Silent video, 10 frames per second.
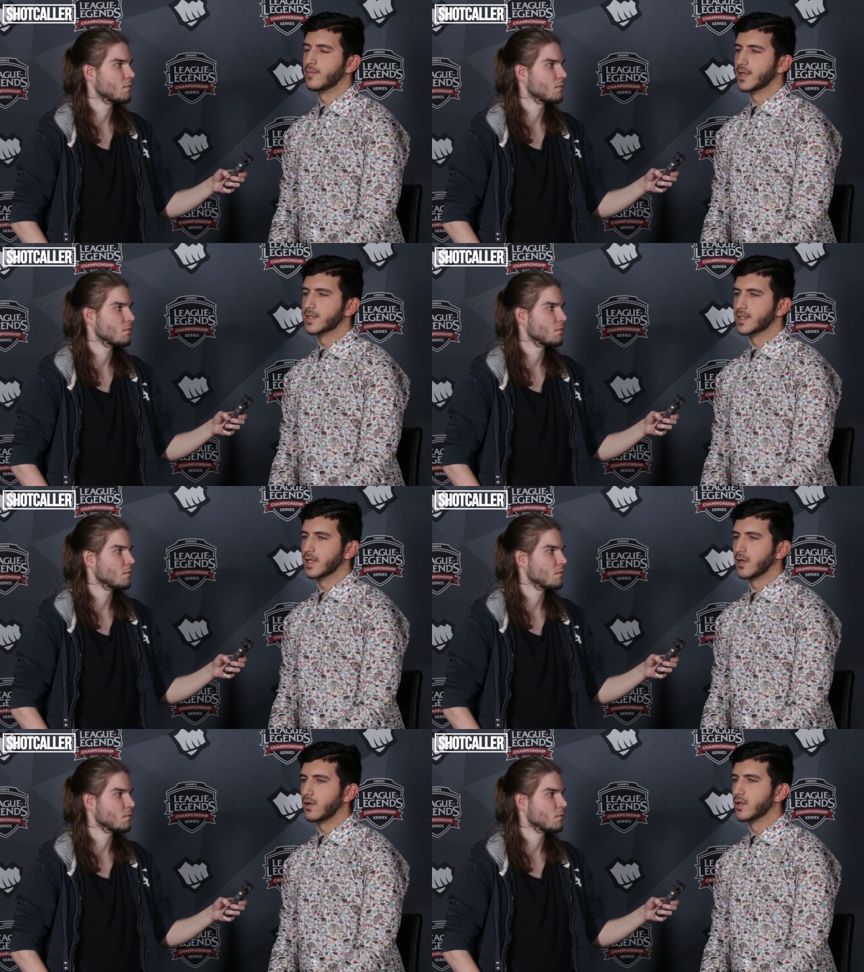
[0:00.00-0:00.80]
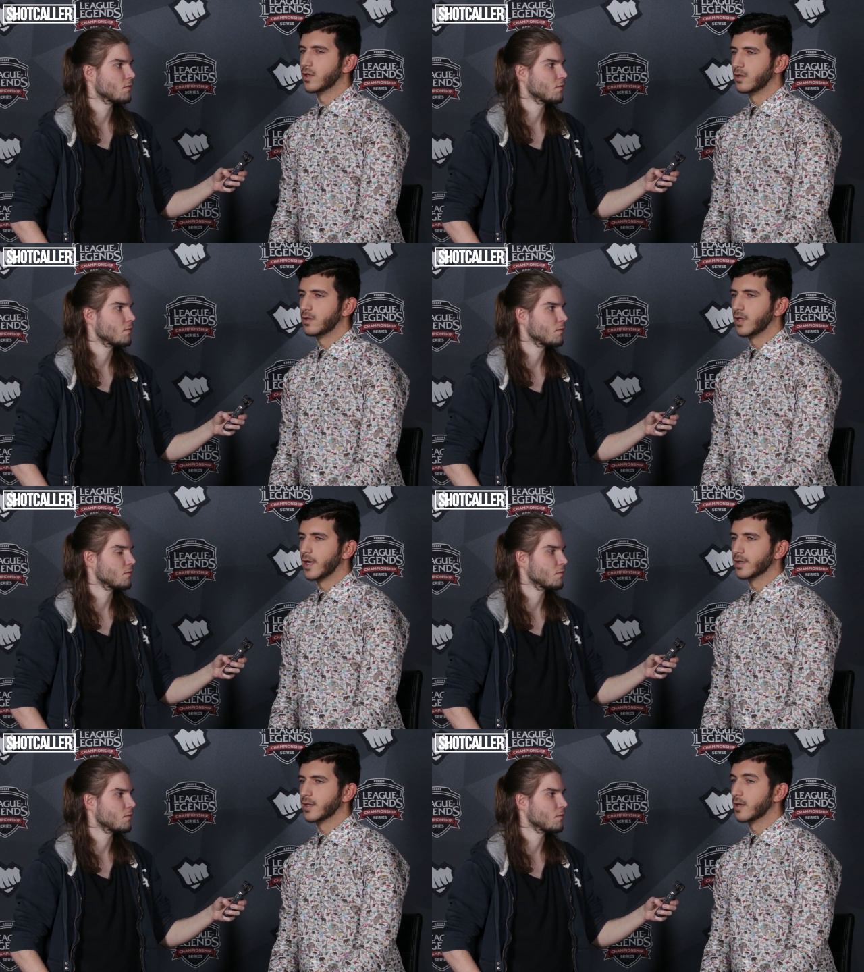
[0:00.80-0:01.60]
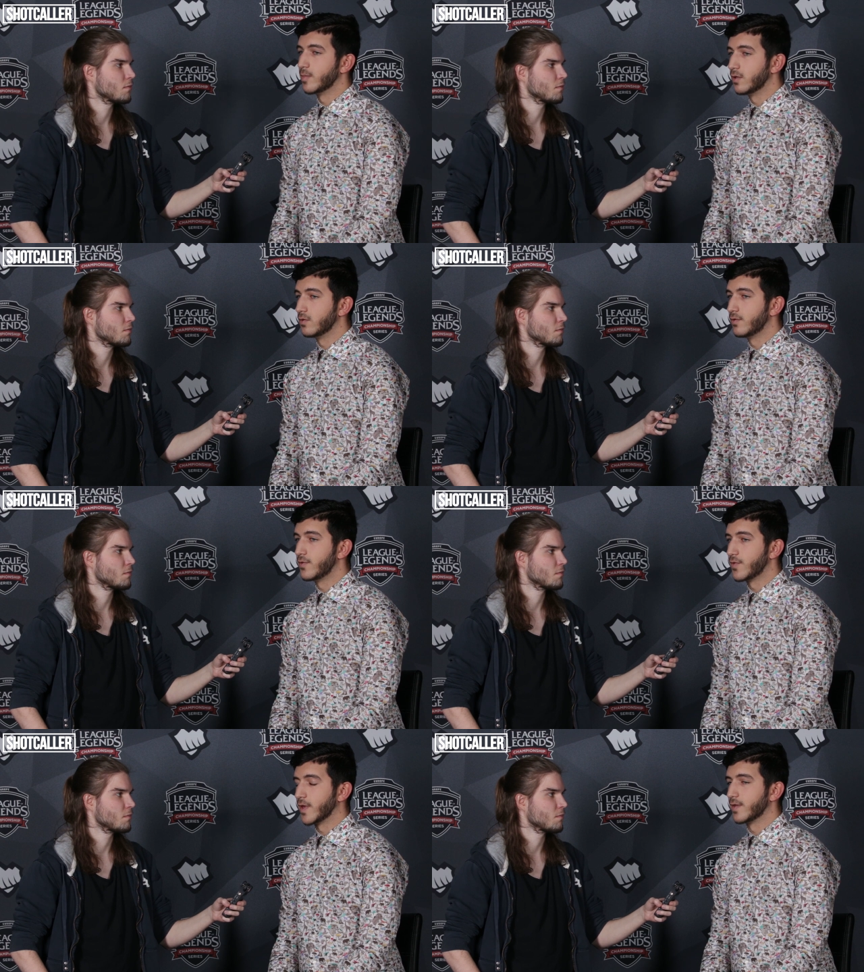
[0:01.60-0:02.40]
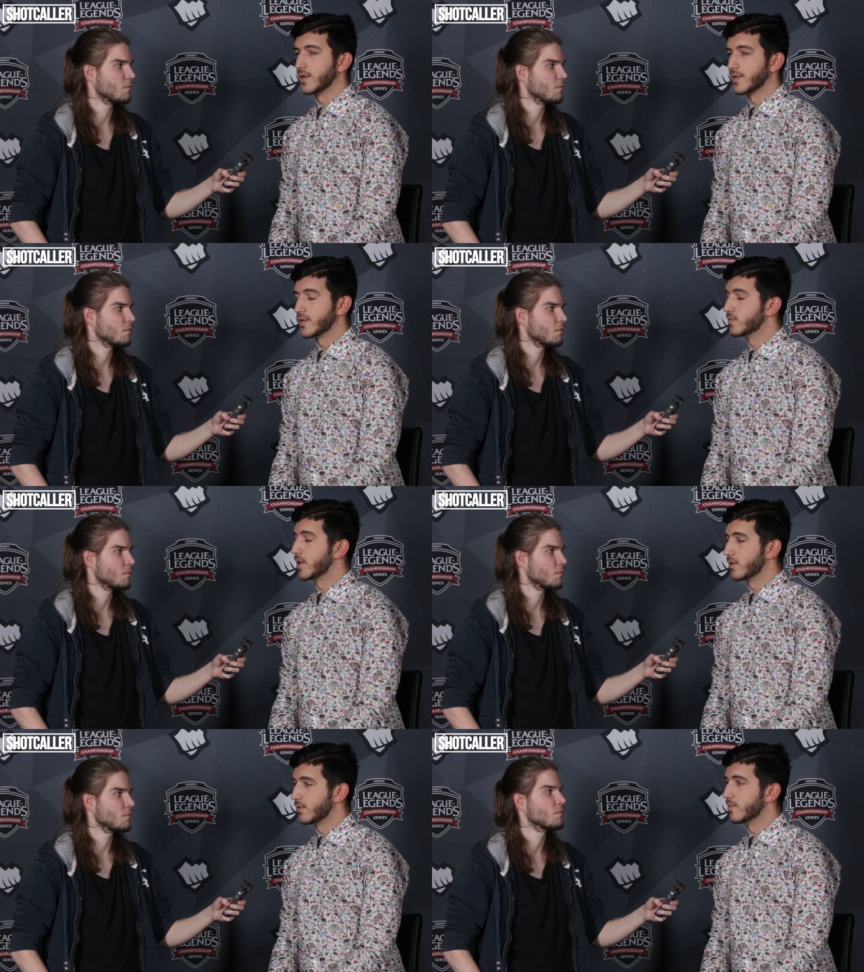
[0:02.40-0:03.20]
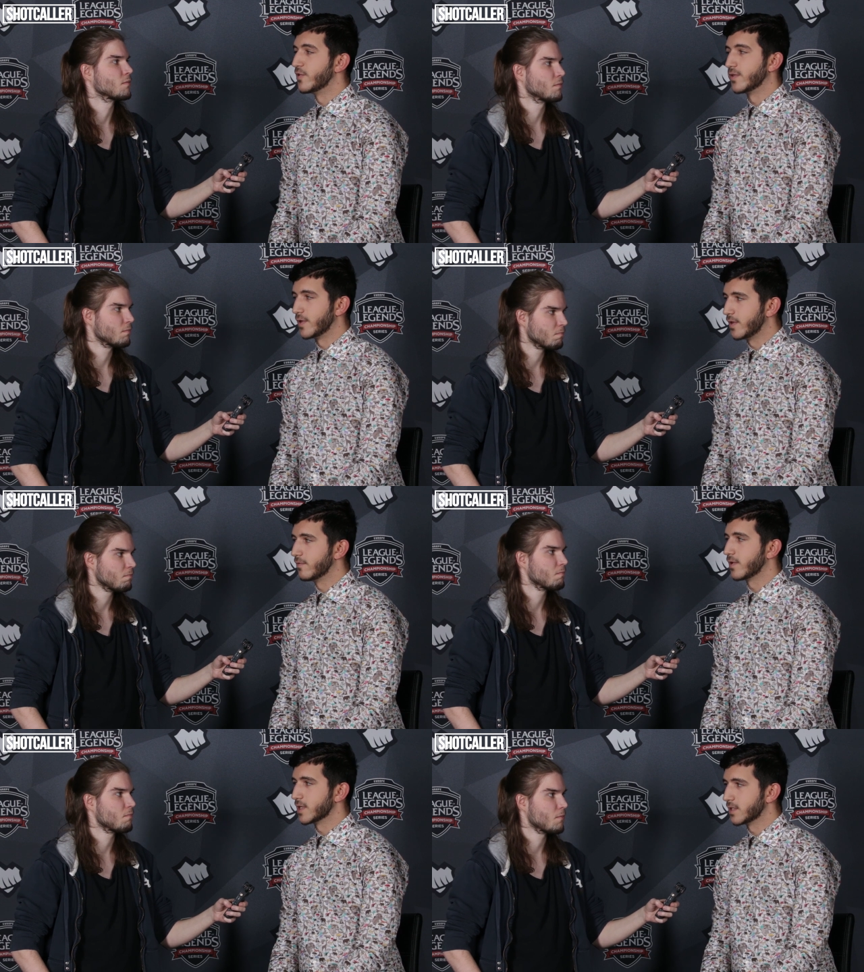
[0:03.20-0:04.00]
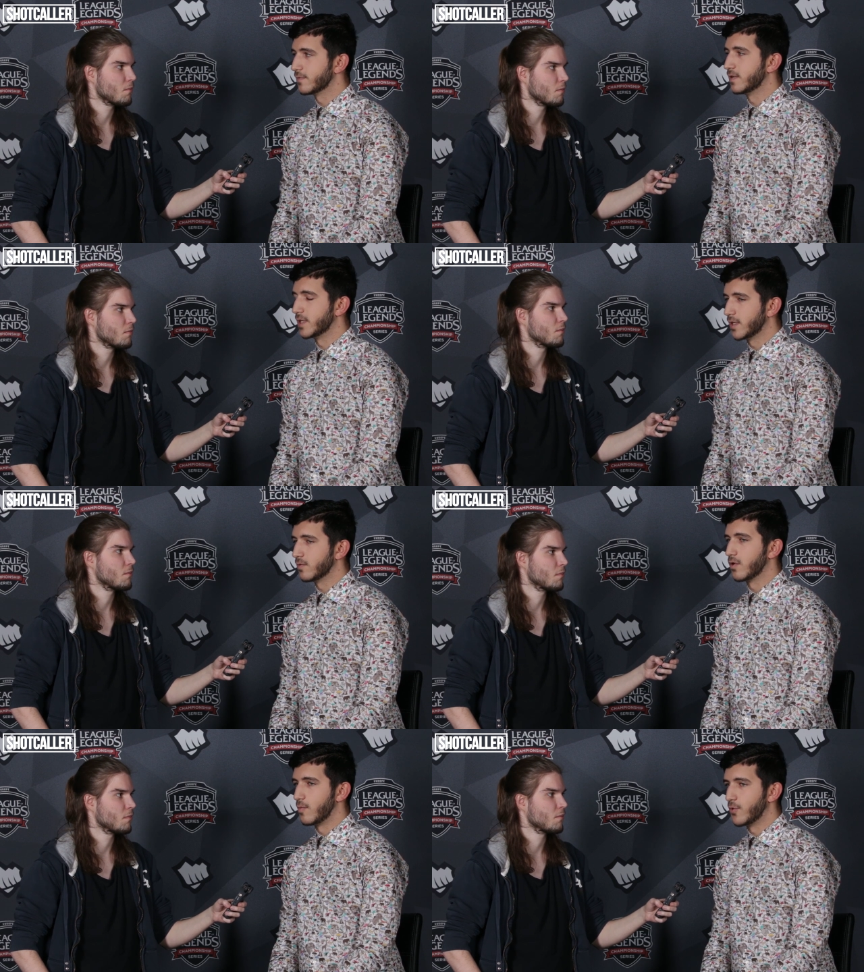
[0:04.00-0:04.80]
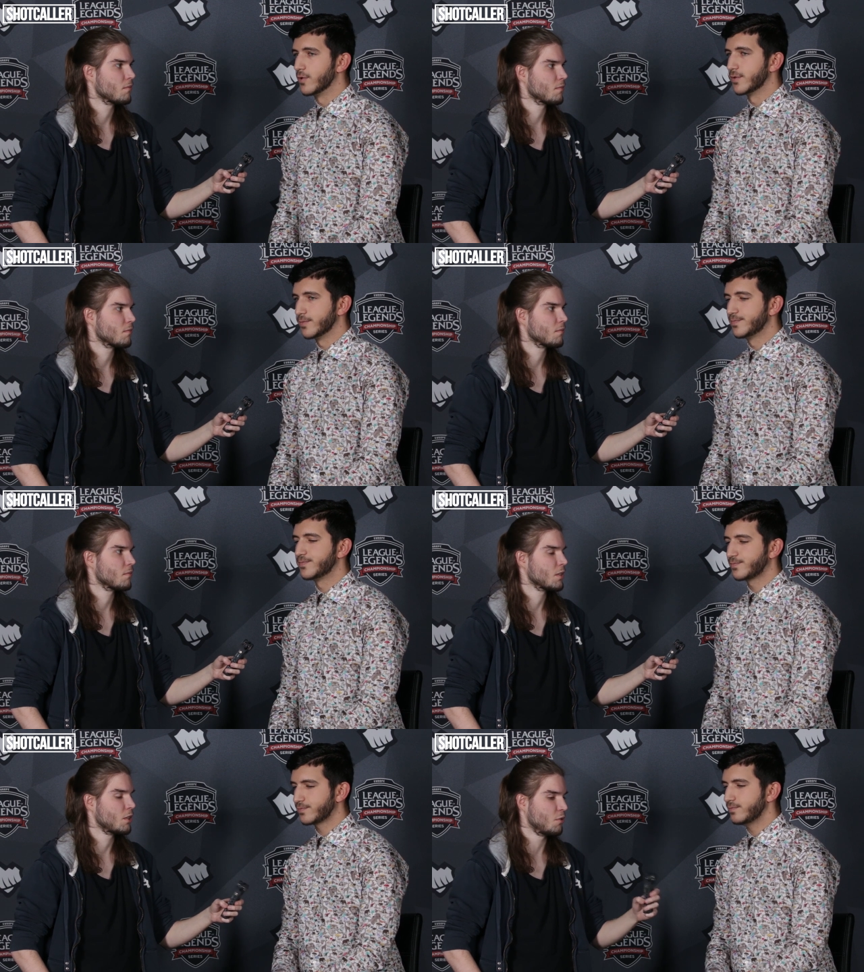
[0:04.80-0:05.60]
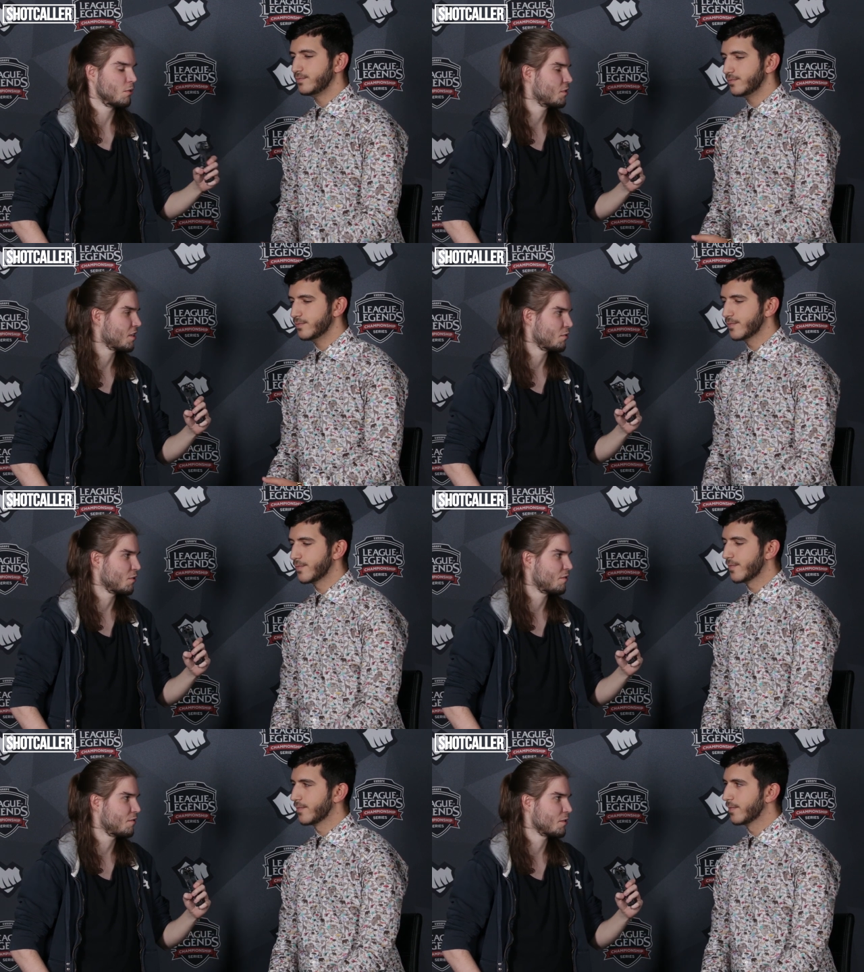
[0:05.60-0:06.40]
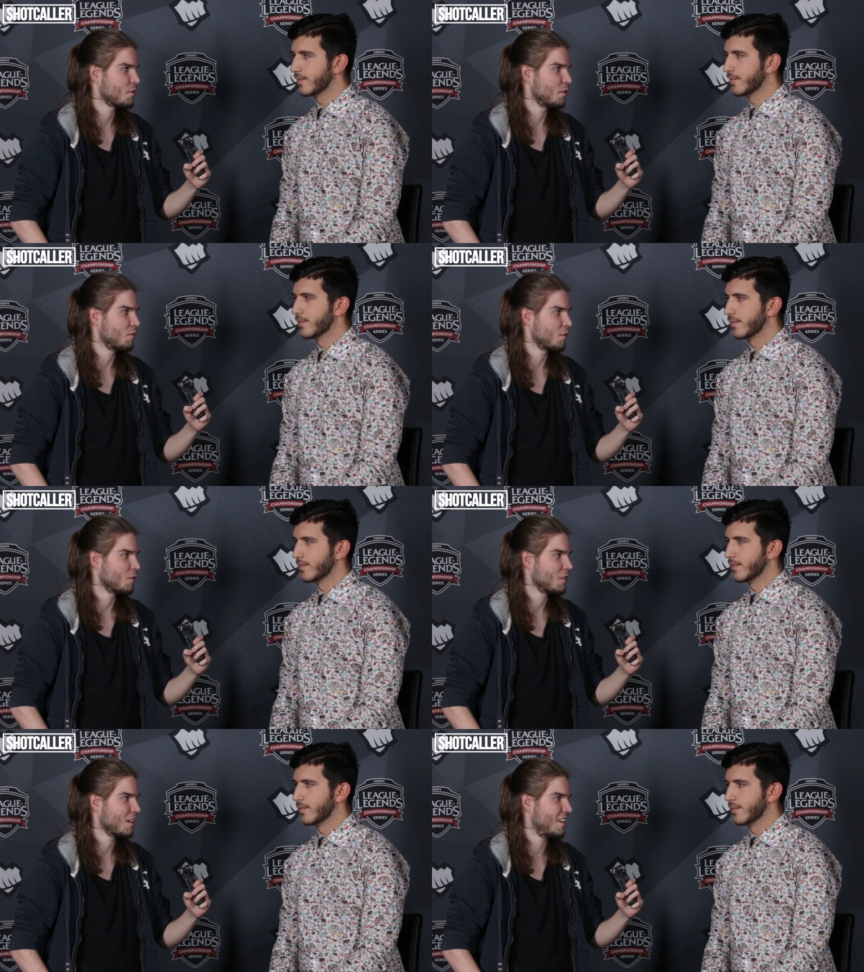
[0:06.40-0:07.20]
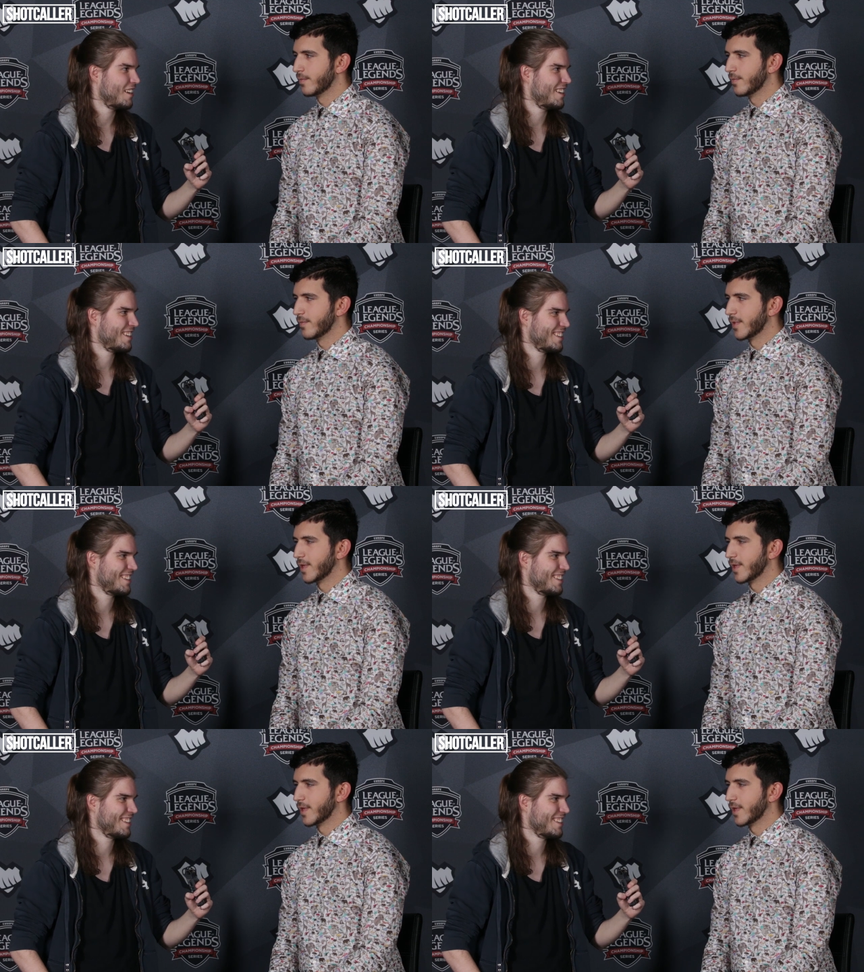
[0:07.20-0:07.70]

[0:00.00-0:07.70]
Speaker 1: But uh, all in all, like the Camille ults and the Sejuani ultimates in the team fights definitely were on point.
Speaker 2: You almost have to feel sorry for the guy.